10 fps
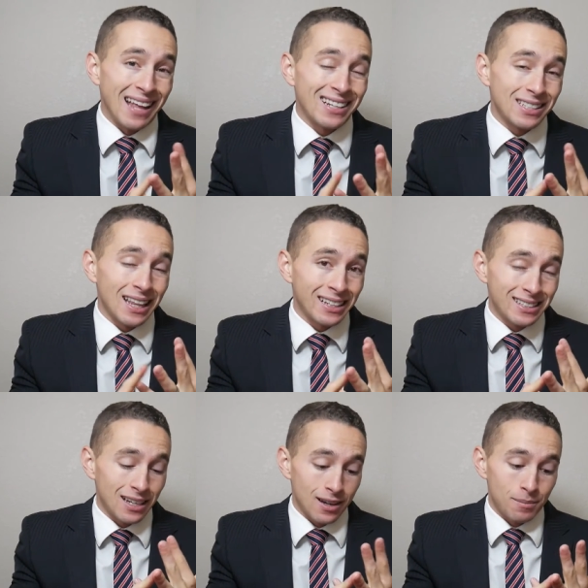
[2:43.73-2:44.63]
That's
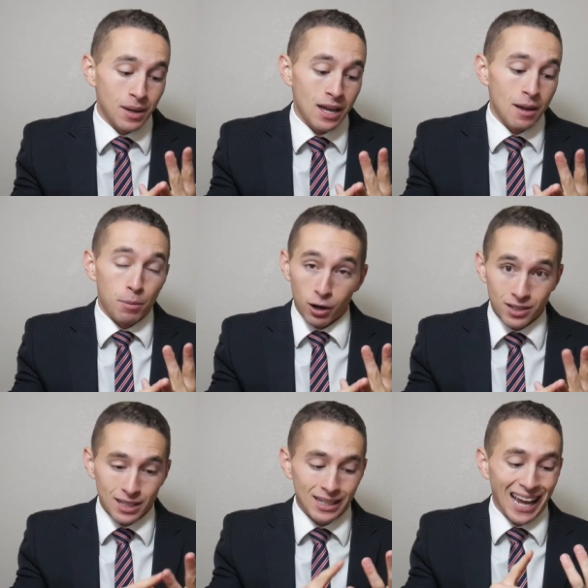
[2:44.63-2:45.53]
that's um, Part
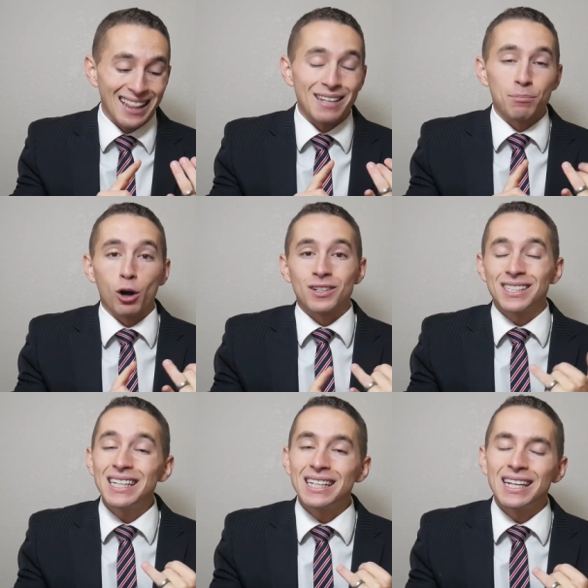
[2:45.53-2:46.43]
C, and then Part
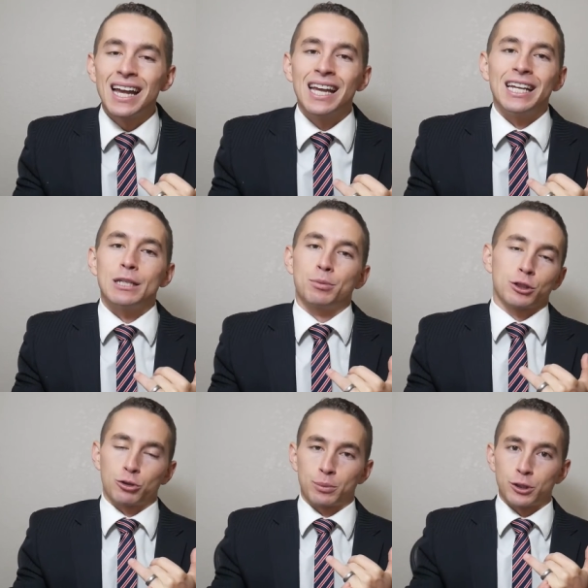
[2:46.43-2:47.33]
D is
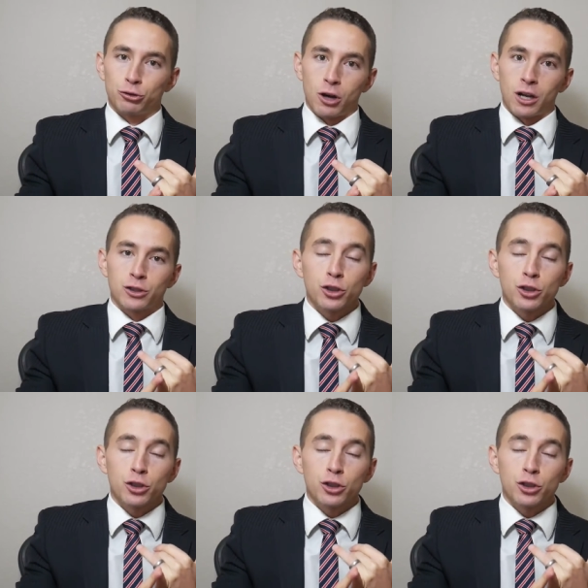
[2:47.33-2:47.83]
prescription drugs.